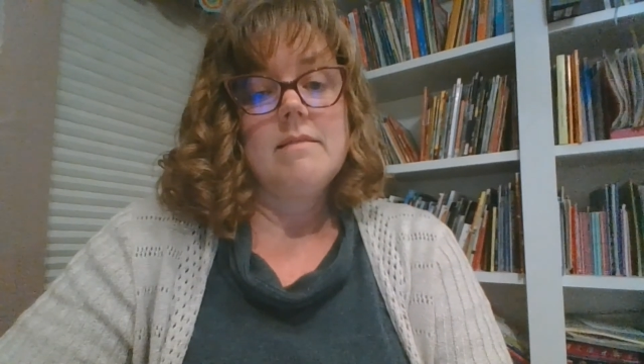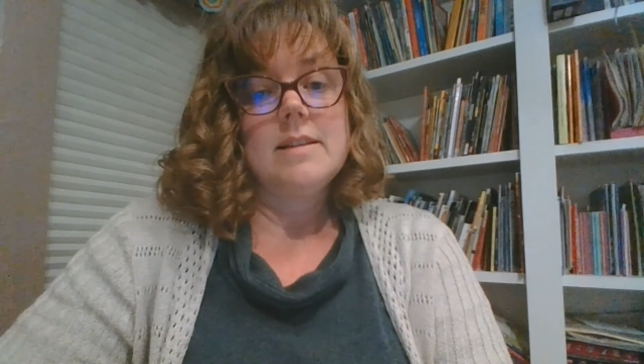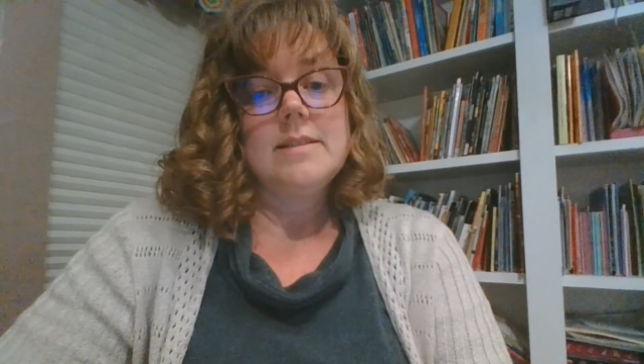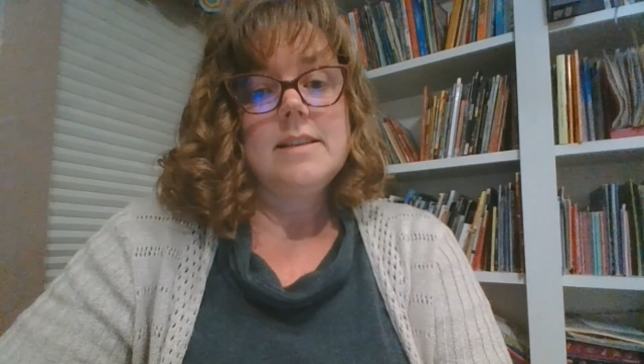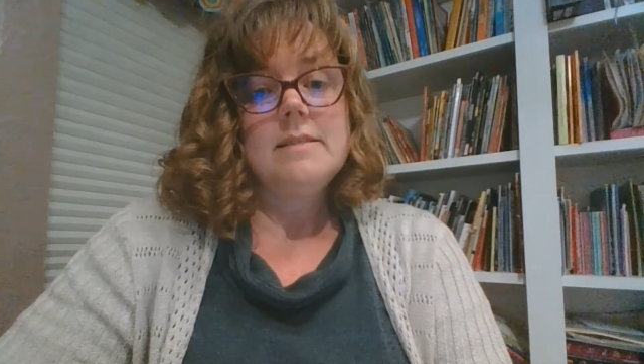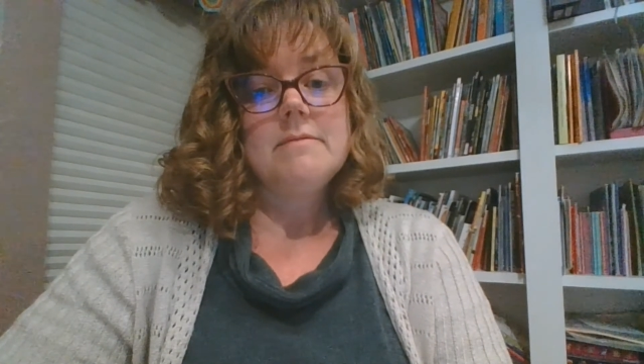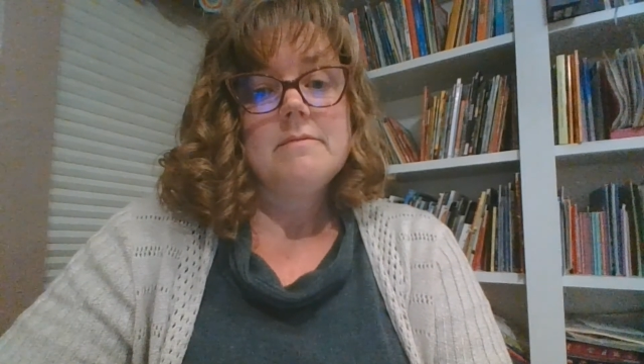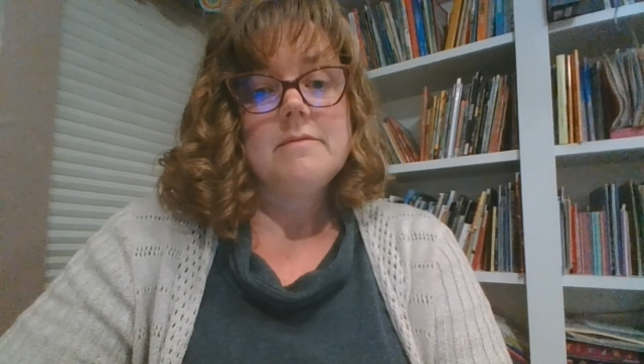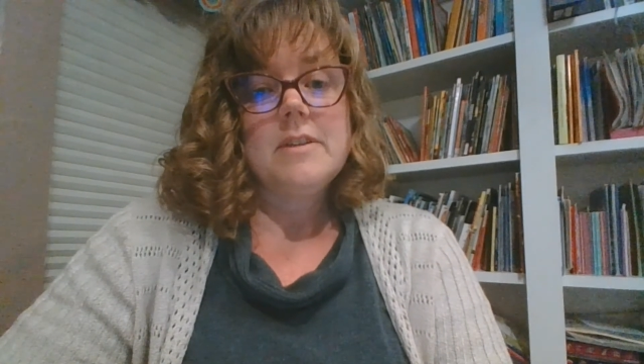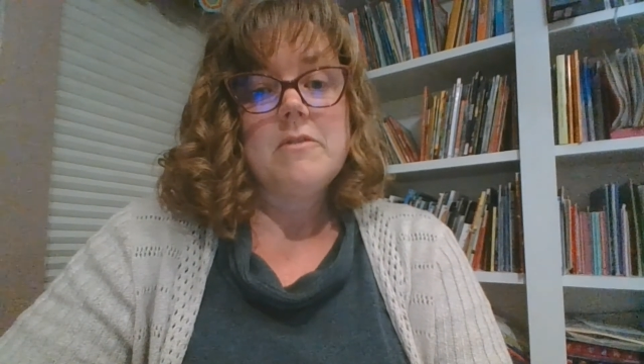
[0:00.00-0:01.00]
that's it.
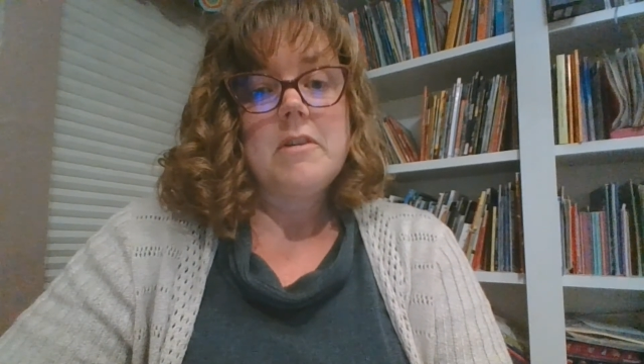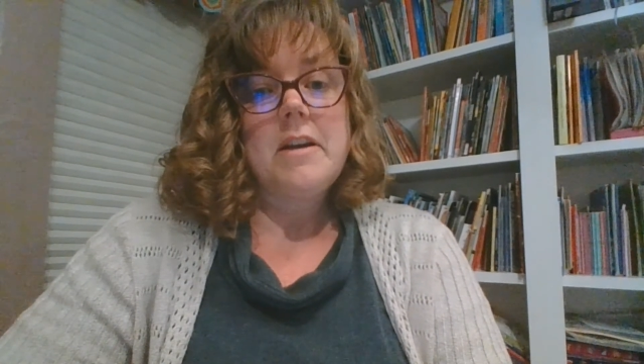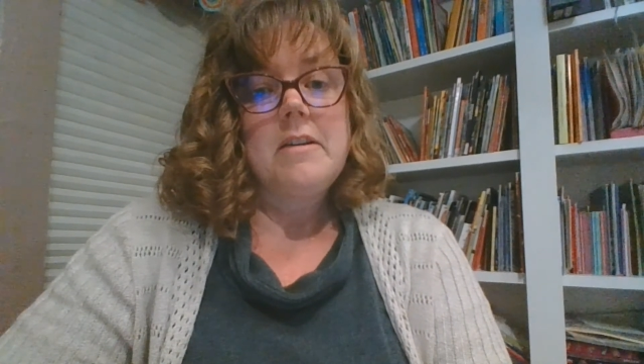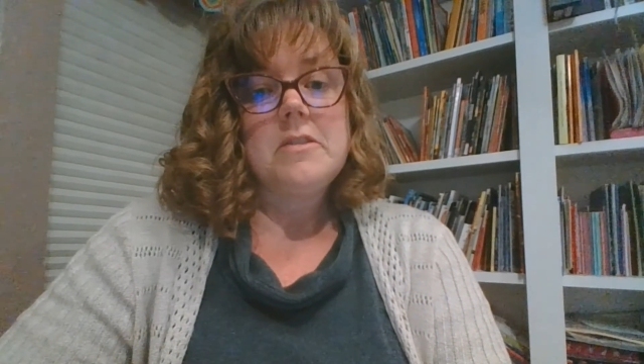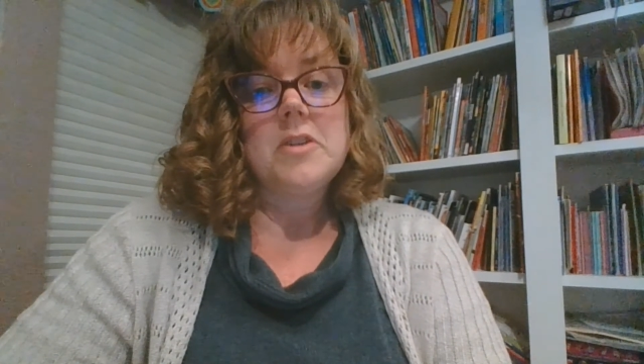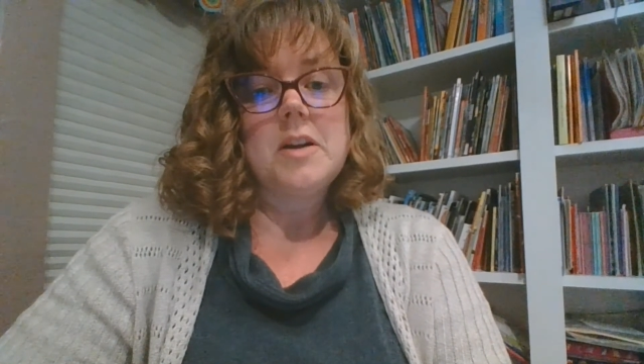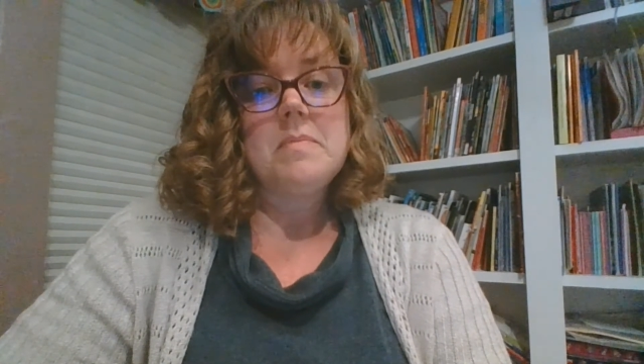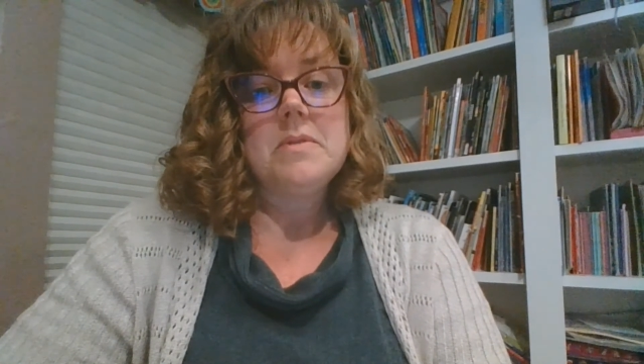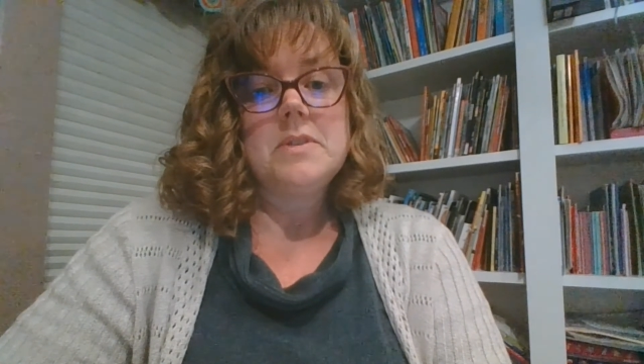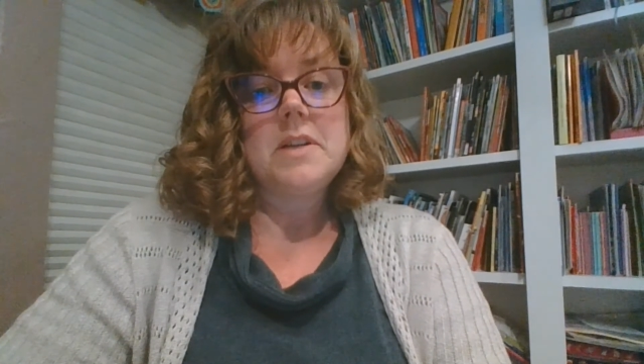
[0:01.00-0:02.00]
Okay. I'll try to
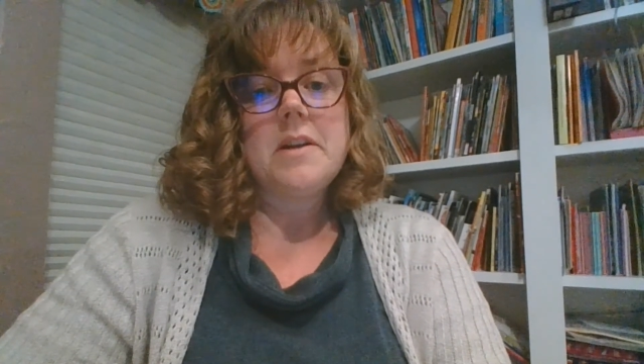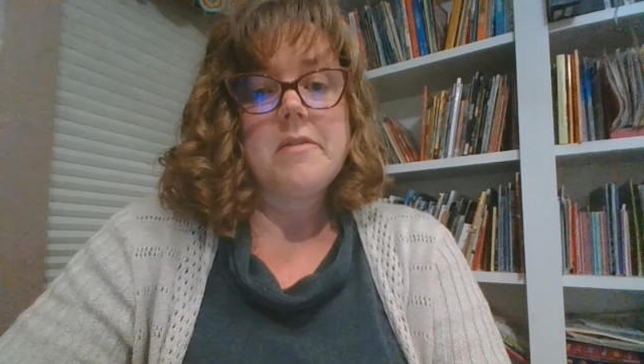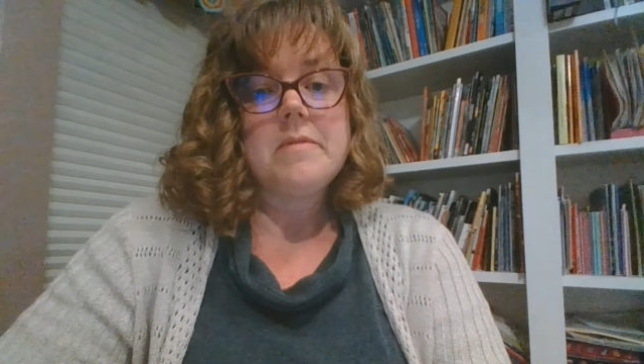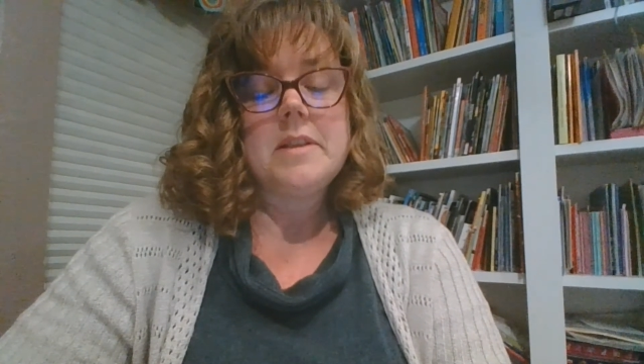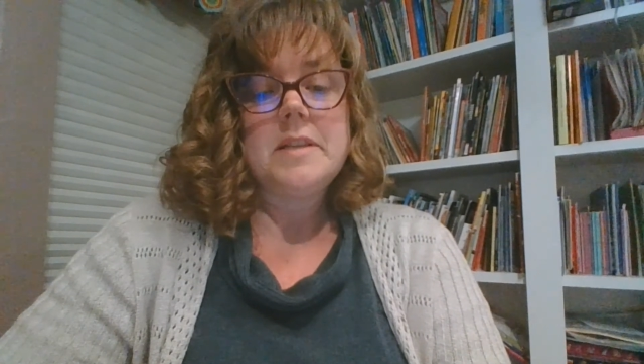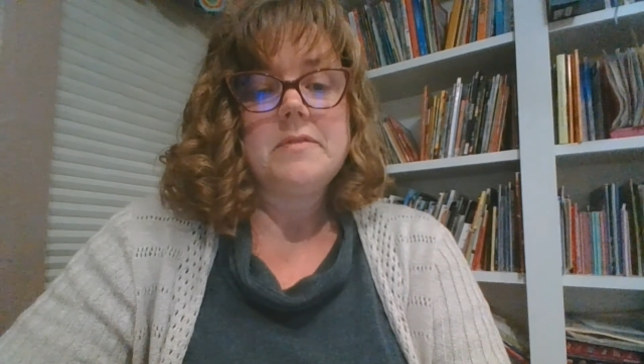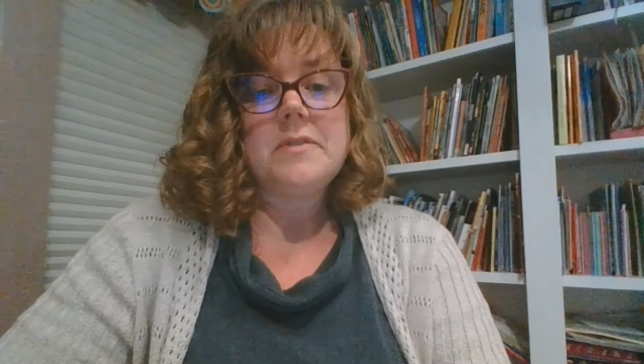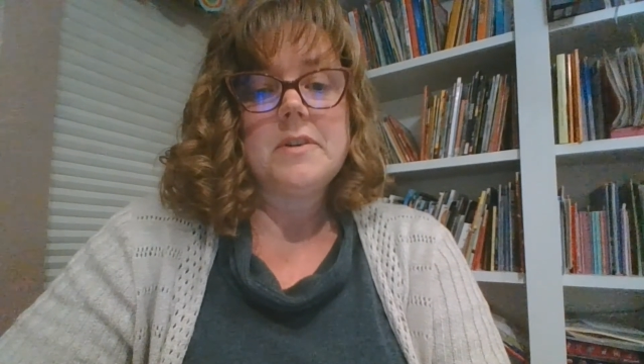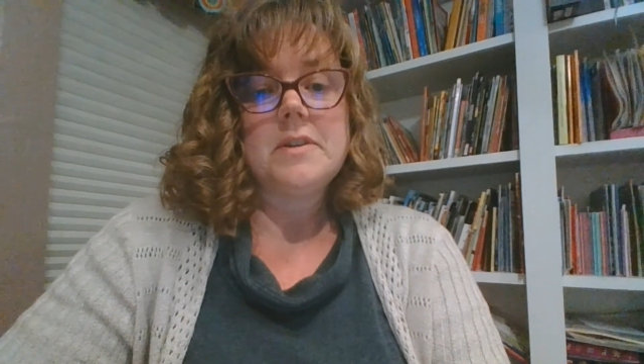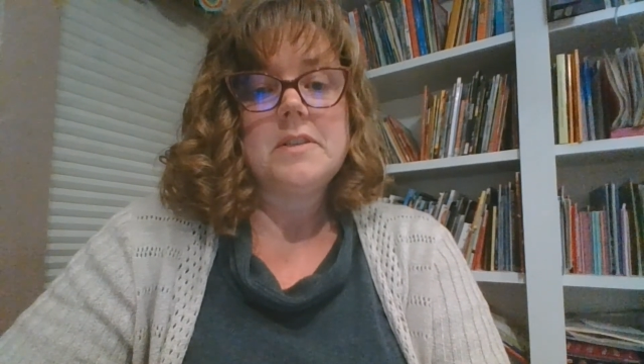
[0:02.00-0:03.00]
post another one of these
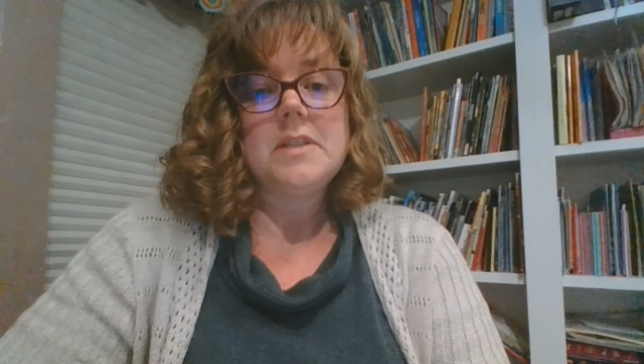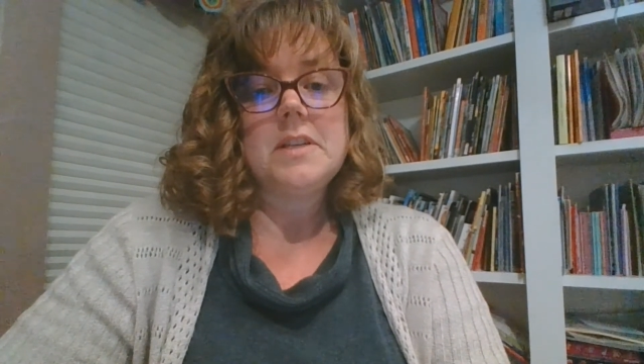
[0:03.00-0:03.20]
for